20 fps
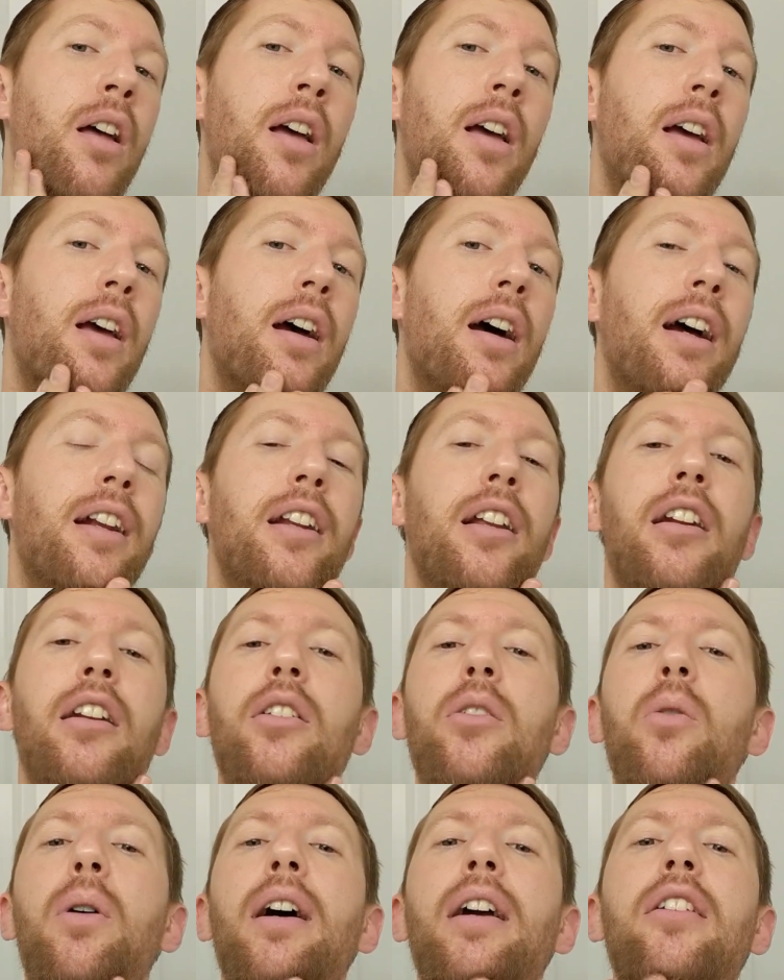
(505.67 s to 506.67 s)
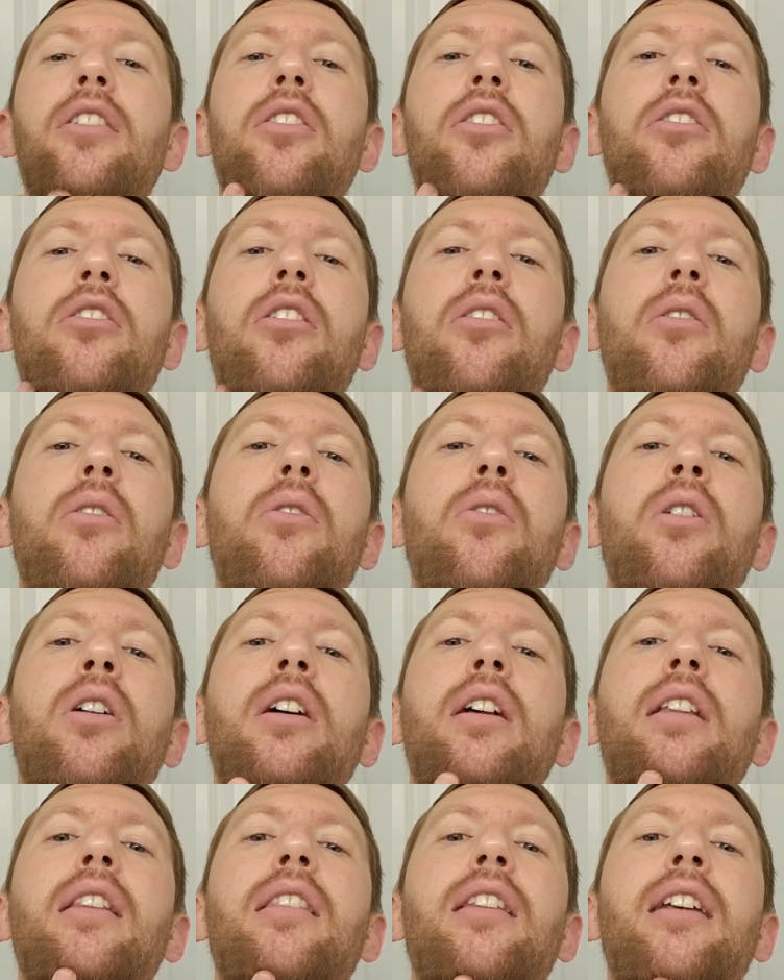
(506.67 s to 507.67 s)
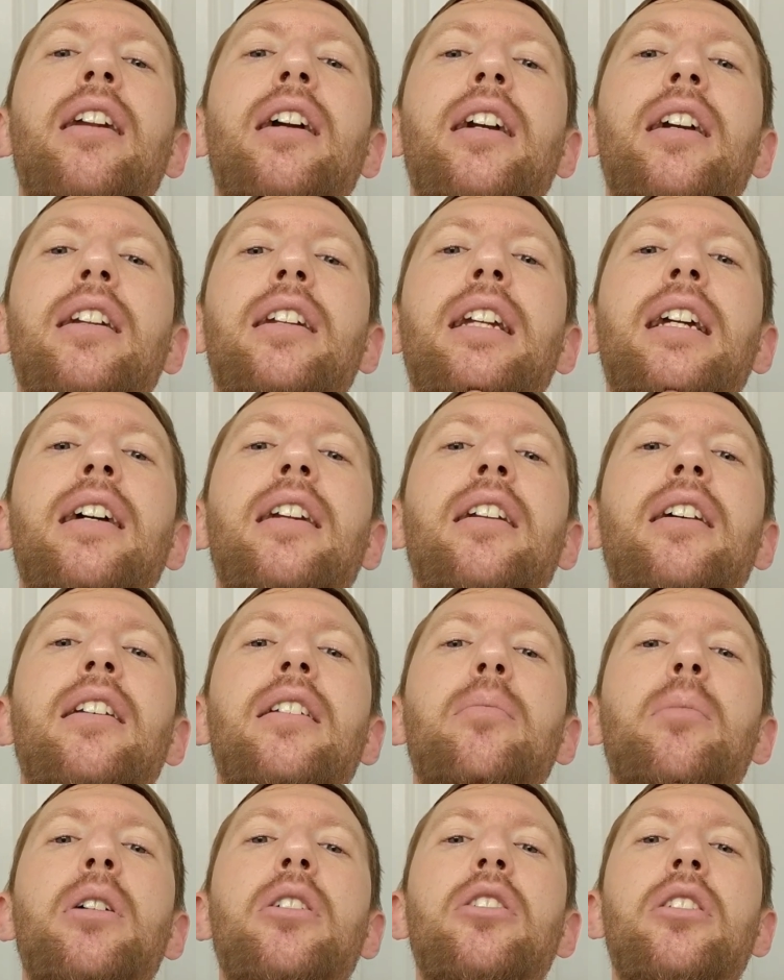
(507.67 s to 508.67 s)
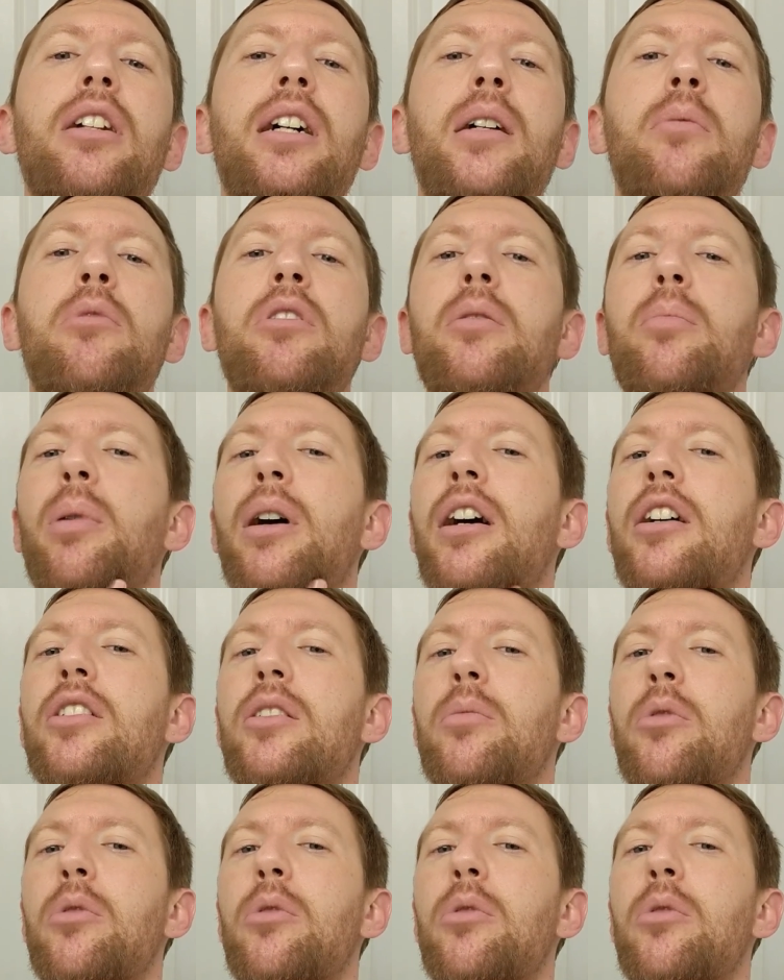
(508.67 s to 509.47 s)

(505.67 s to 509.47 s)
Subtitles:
I did it twice so that it could get as much time as possible.